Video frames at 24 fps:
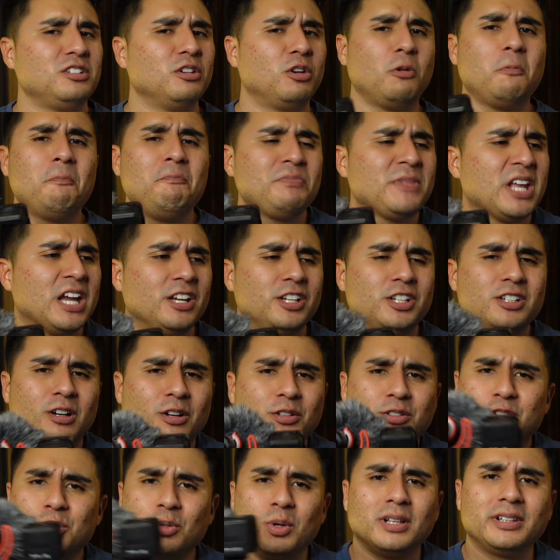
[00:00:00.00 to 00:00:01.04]

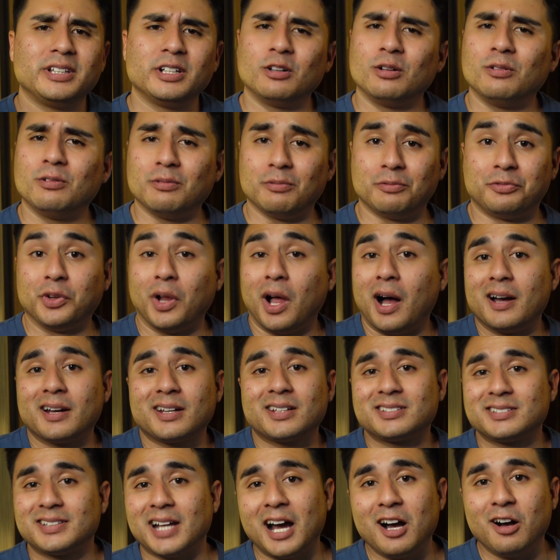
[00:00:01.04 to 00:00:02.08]
do a little
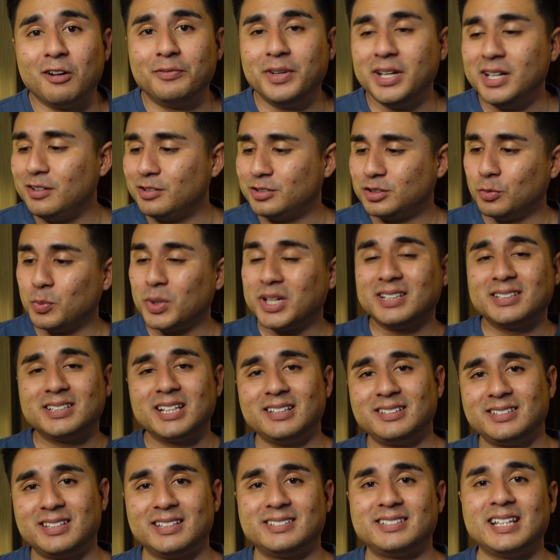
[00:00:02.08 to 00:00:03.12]
vlog style video so we can
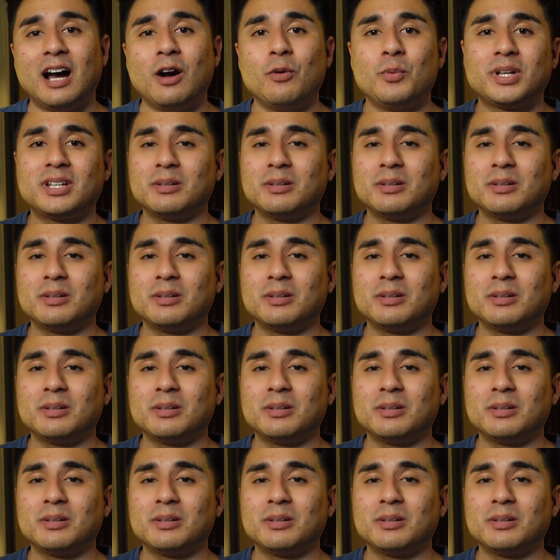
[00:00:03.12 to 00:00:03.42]
test this out.